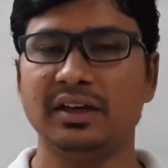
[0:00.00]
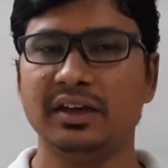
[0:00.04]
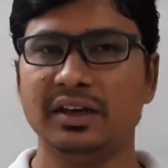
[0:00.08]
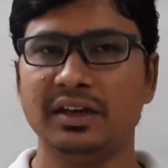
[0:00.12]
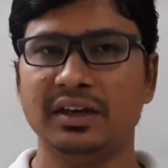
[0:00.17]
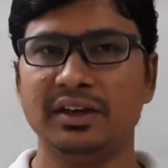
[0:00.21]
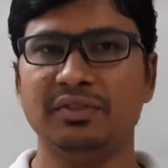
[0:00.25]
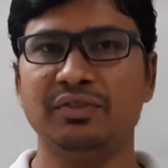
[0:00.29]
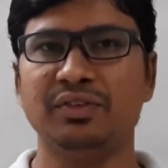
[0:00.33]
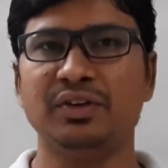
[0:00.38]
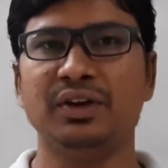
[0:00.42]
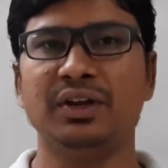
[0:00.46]

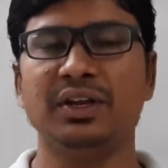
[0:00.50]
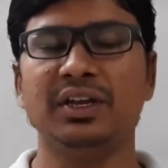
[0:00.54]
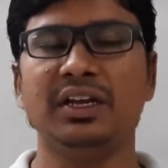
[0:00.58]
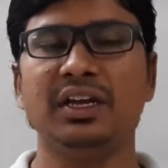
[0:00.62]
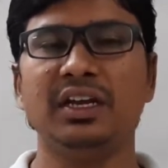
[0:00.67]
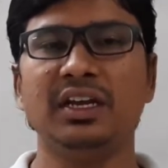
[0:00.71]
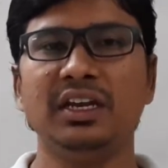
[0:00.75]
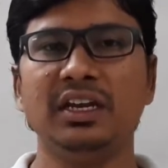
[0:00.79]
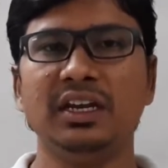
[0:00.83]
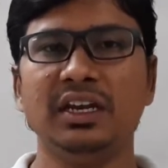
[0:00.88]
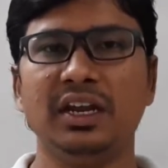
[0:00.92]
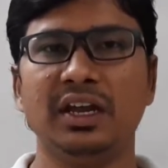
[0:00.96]
If you
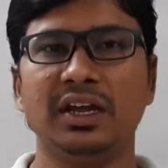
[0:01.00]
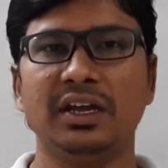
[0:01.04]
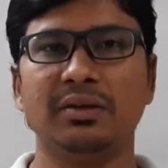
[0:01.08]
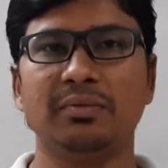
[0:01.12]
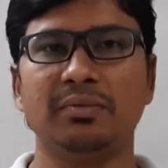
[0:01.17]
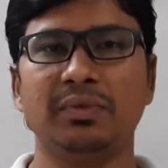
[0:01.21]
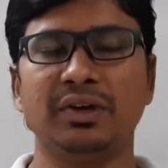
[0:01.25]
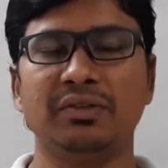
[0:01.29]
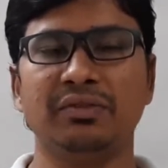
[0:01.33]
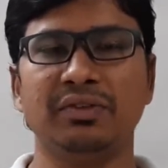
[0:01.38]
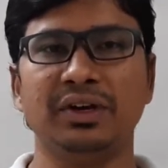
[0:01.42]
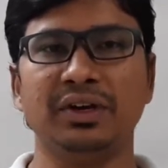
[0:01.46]
really like
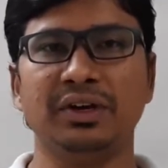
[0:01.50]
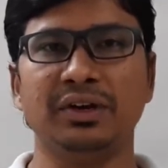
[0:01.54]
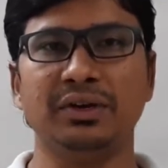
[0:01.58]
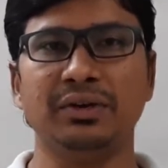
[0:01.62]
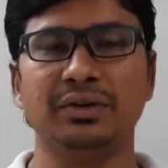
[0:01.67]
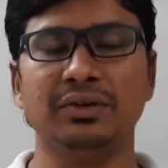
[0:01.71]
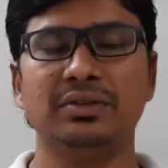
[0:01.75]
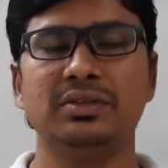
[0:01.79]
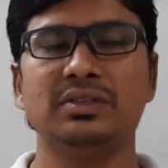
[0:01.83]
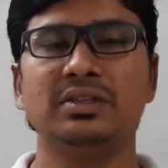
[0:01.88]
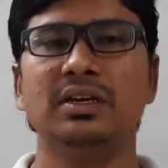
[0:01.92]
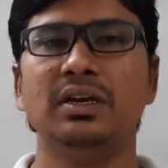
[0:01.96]
my
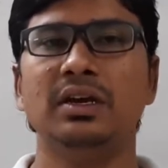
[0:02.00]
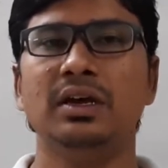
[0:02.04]
videos,